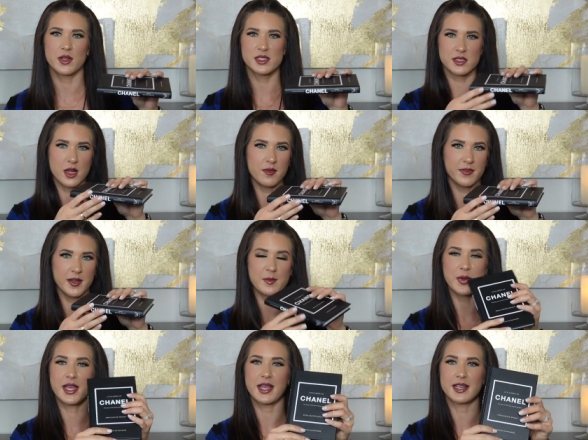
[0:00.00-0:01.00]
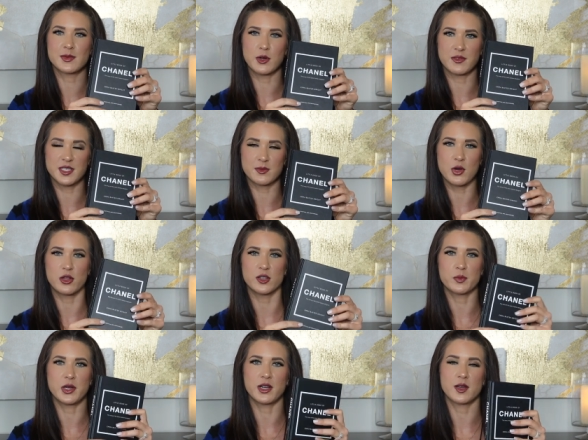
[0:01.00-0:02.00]
It's not very big, it's more of a smaller
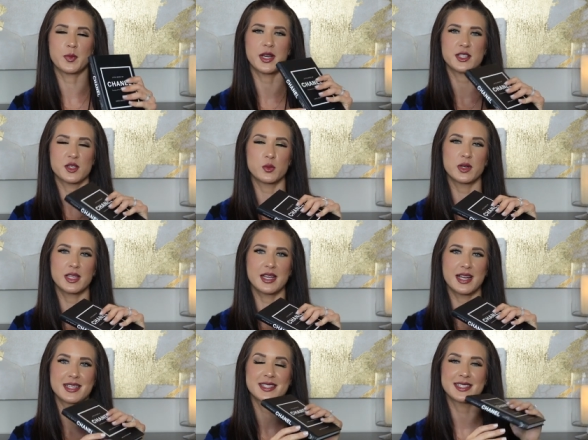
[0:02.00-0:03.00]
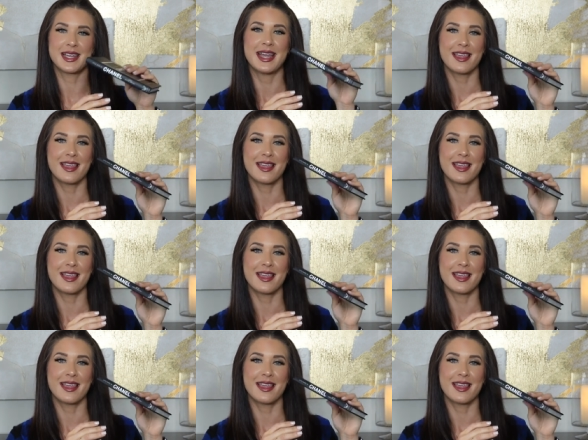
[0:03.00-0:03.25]
book, but it's a really nice